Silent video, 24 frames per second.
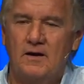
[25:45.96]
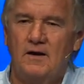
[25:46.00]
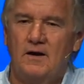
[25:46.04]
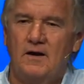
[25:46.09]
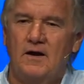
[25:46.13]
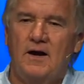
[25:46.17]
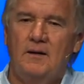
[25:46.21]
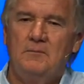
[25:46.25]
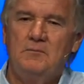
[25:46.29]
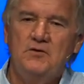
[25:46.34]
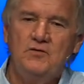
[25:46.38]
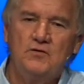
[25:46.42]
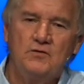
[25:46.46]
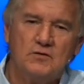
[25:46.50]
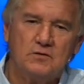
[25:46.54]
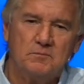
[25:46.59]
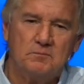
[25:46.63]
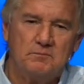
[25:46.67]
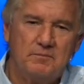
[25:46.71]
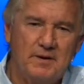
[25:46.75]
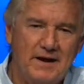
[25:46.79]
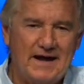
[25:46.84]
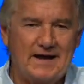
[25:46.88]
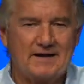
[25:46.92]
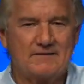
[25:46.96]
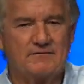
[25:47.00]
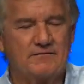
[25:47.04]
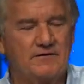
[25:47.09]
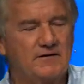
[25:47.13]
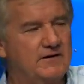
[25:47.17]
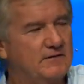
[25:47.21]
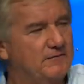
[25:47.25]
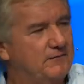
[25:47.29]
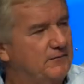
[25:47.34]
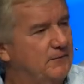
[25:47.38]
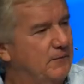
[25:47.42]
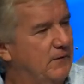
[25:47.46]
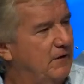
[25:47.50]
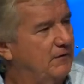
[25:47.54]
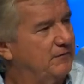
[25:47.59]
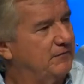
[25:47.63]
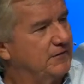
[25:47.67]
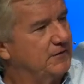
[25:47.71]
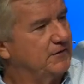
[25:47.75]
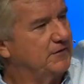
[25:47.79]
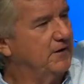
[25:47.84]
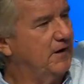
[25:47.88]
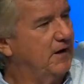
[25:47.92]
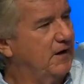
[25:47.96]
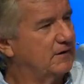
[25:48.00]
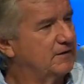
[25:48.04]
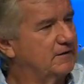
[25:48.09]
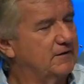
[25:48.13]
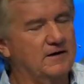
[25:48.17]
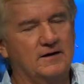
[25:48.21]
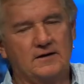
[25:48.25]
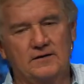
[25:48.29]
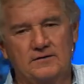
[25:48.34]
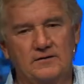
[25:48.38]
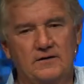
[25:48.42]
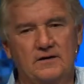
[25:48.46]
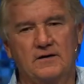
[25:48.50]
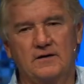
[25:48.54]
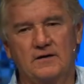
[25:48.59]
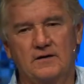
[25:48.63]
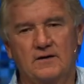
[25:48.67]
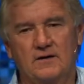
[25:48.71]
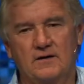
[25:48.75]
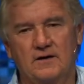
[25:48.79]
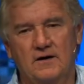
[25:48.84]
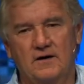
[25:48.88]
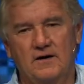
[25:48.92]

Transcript: I'm going to do a backflip off the dock down there